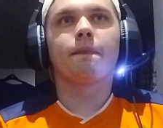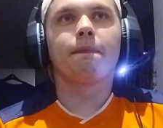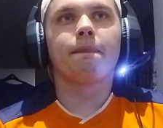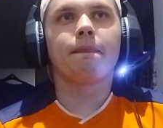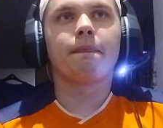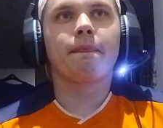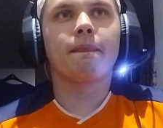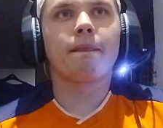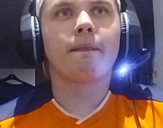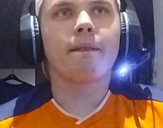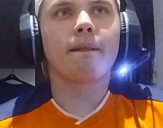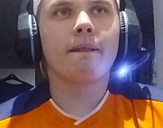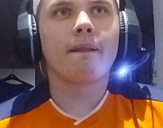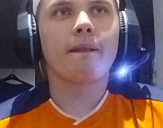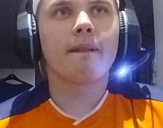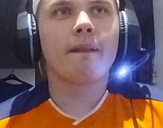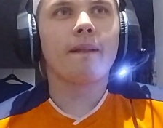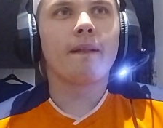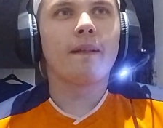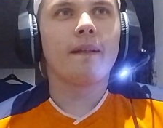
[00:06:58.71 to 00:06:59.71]

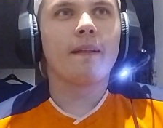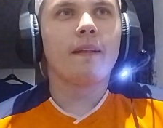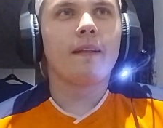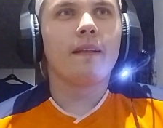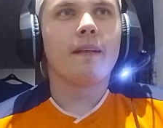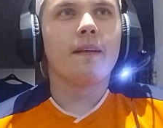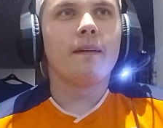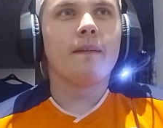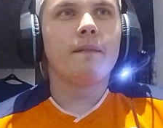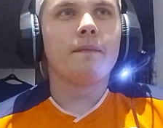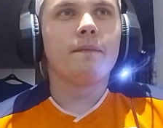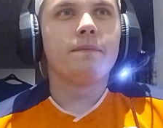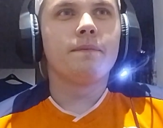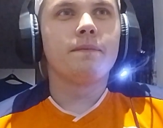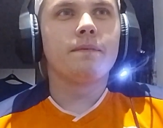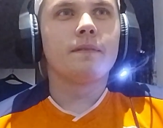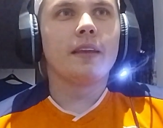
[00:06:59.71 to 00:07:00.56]
(no one is talking)